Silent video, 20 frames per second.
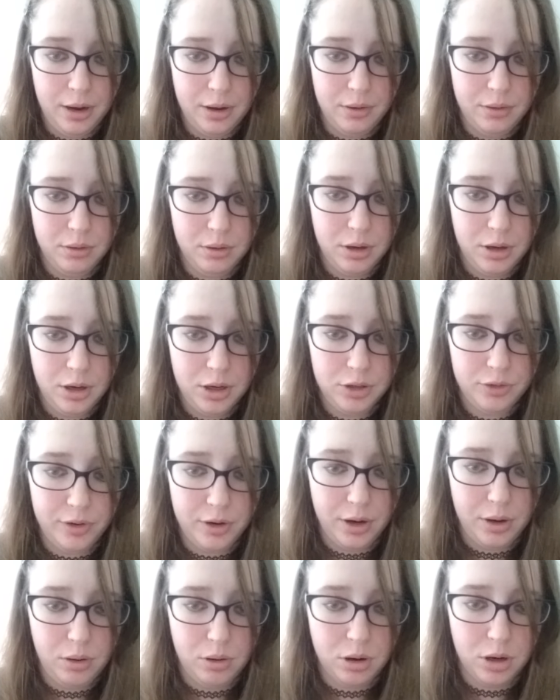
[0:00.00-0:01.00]
and it is
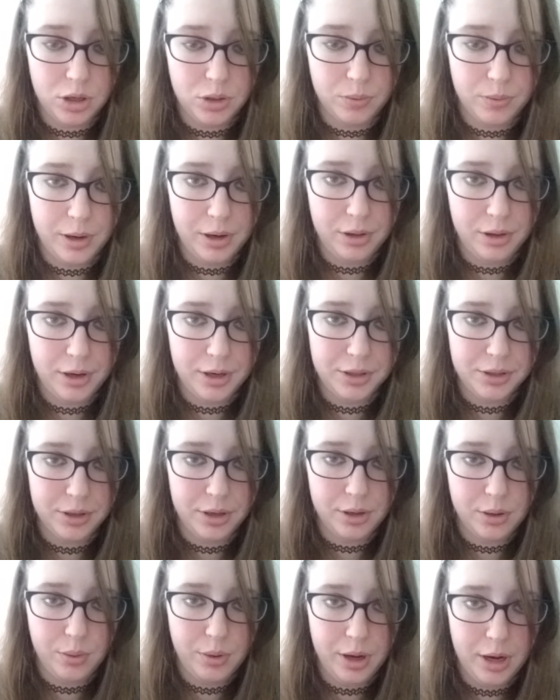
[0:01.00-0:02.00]
very hard to realize,
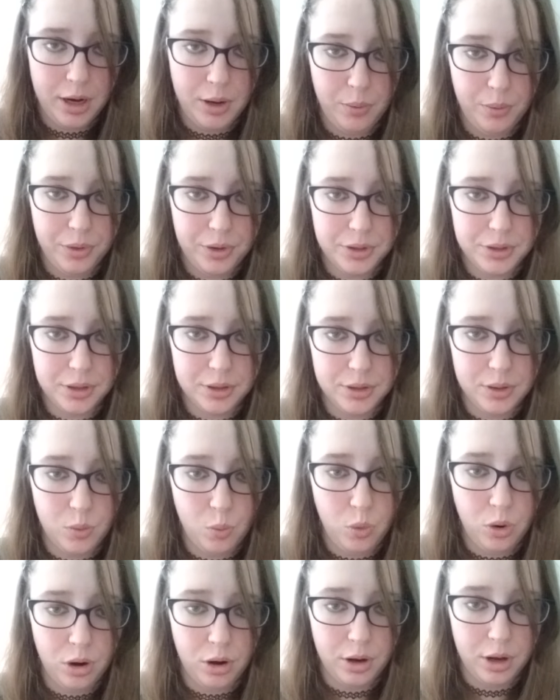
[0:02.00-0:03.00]
like, okay, well, this isn't
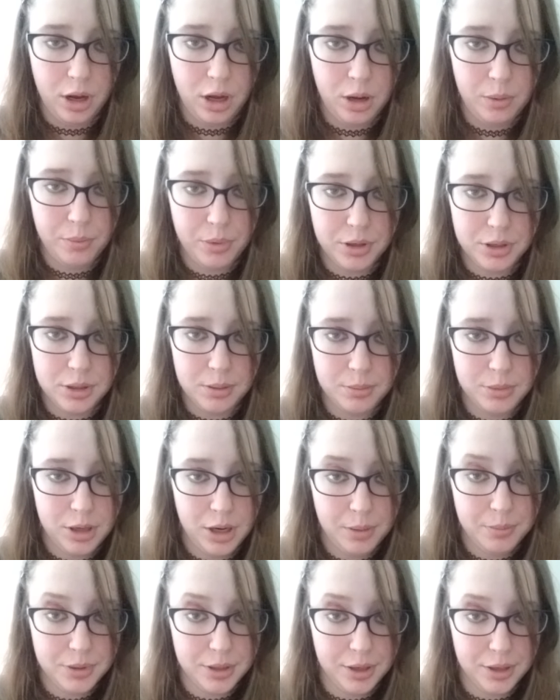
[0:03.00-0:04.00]
working, but
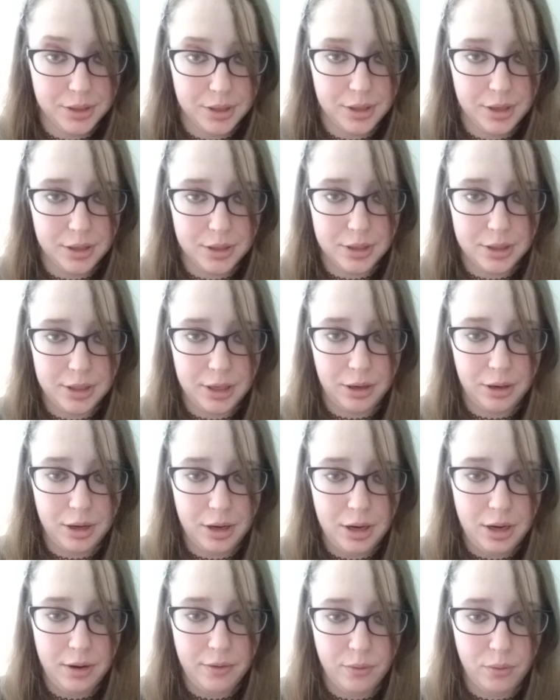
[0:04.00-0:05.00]
sometimes it is a necessary
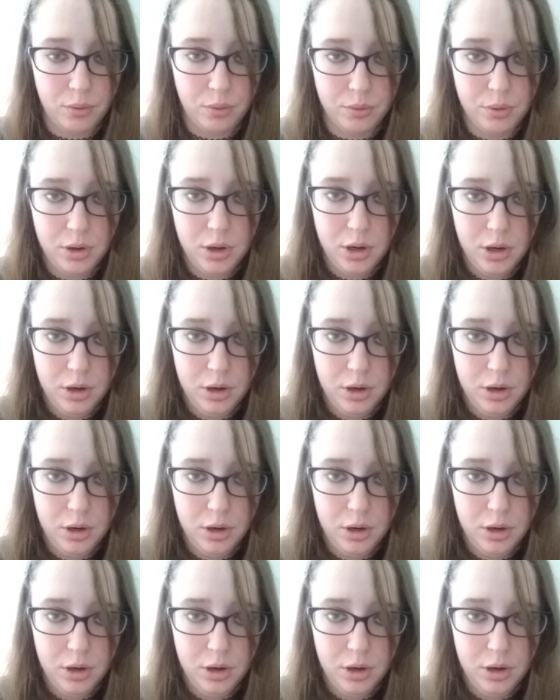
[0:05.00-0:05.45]
evil,